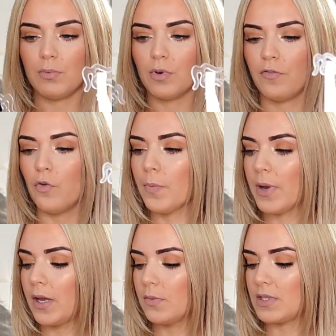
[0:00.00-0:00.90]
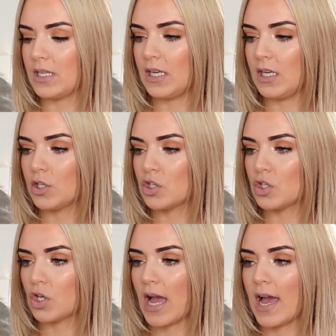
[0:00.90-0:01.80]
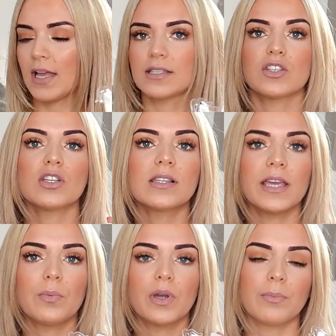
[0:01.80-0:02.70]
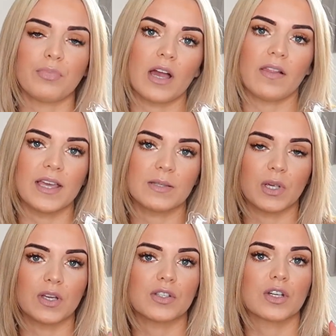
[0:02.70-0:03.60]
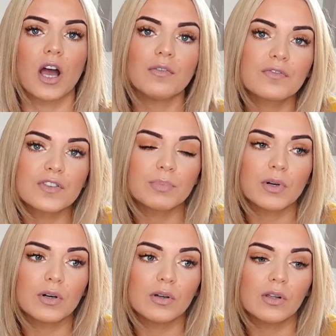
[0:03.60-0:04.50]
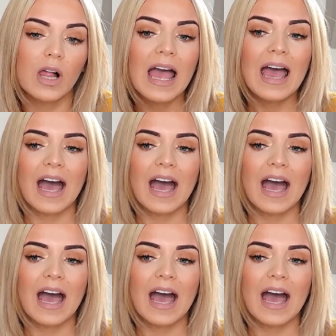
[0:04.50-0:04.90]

They were £4 each, and I just like wearing bralettes because they're comfortable.